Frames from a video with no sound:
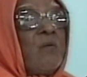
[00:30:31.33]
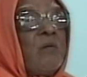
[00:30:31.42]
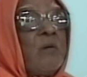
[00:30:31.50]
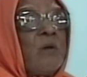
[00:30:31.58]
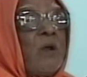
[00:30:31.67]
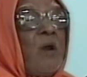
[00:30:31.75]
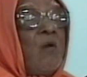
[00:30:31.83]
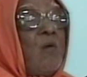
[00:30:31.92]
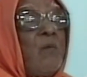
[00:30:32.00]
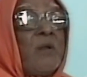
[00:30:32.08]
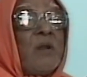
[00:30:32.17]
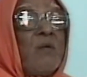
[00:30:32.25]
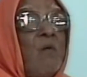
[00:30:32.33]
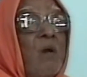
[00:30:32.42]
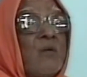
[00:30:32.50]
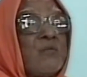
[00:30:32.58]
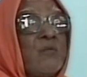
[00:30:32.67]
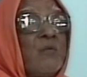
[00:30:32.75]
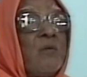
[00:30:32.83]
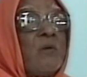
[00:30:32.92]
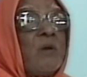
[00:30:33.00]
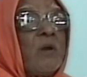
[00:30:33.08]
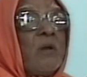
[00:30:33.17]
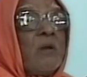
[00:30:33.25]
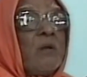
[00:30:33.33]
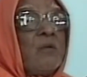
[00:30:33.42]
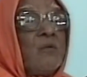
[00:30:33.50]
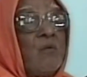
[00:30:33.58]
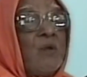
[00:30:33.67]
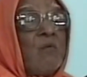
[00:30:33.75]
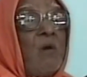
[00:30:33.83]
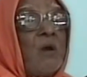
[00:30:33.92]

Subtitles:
you and nobody rewards you. You